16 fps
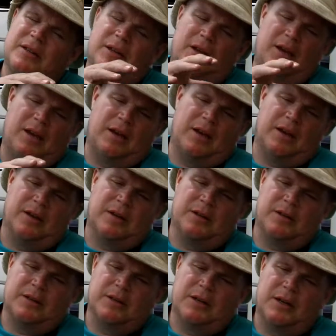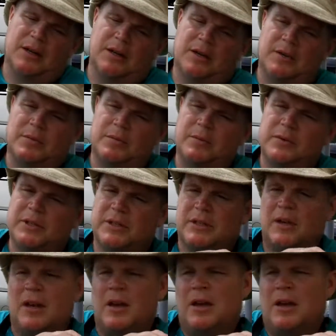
and just